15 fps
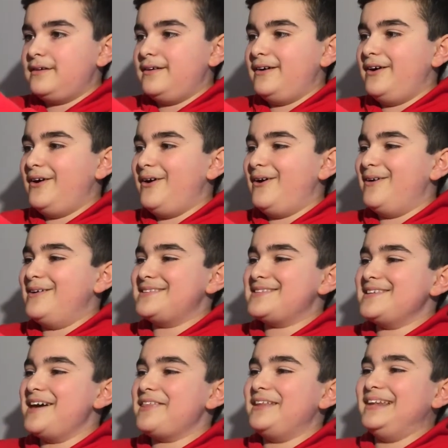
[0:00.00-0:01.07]
Oh, it's
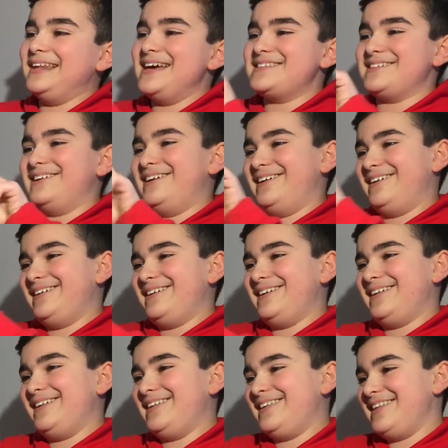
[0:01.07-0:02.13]
another letter.
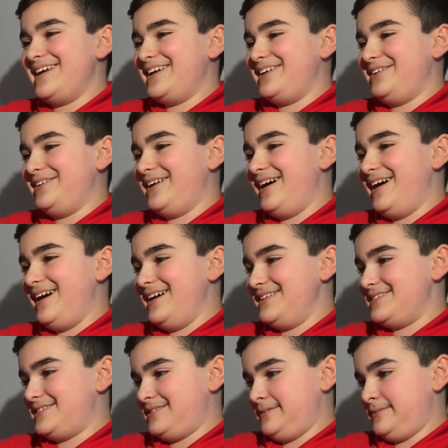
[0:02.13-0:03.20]
Thank you guys.